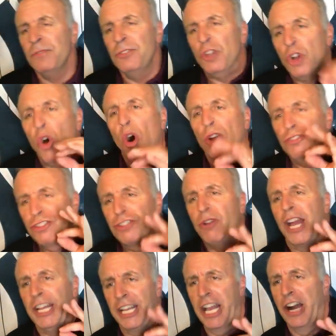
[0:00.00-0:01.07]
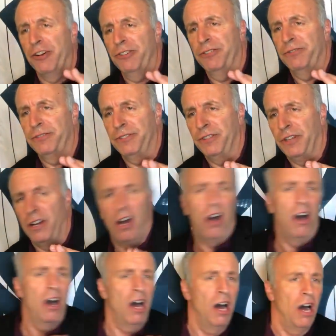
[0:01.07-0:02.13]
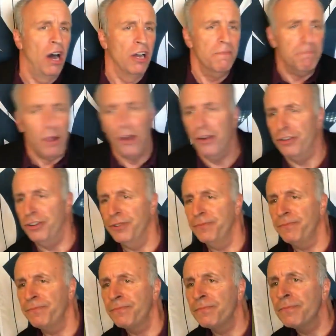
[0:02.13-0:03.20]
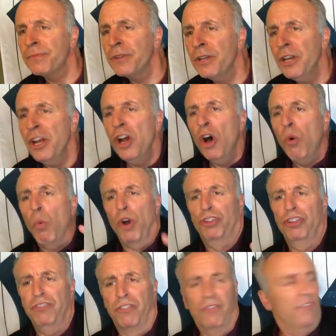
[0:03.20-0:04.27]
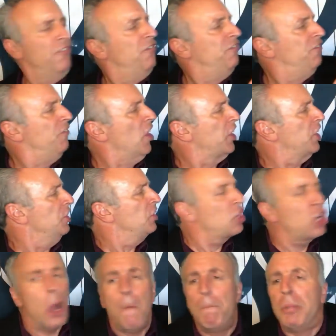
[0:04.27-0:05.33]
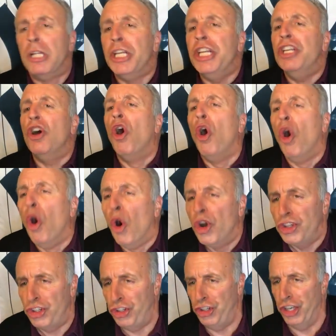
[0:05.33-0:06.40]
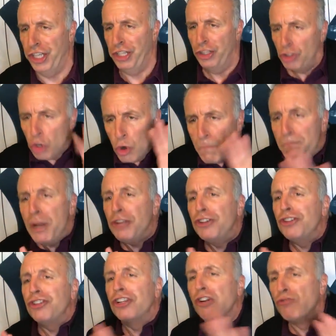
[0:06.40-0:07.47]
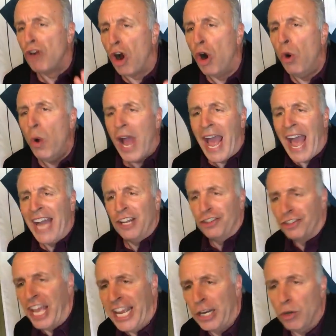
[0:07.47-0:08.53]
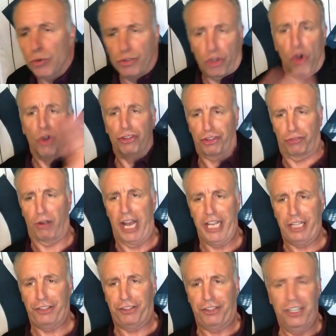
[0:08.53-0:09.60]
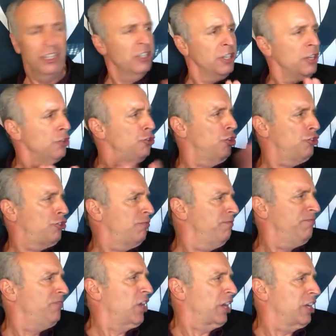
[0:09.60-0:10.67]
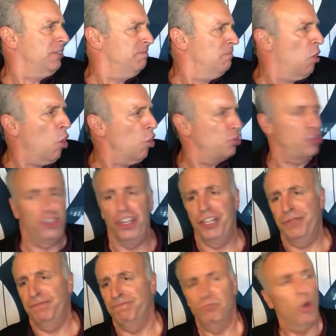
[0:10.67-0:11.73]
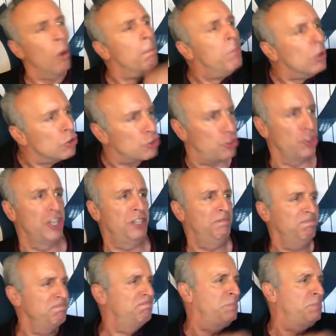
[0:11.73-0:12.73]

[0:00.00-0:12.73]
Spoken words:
The called strikeout on Bird was a fucking complete horseshit. Two pitches in a row at his ankles called strikes. Just fucking horseshit or bullshit.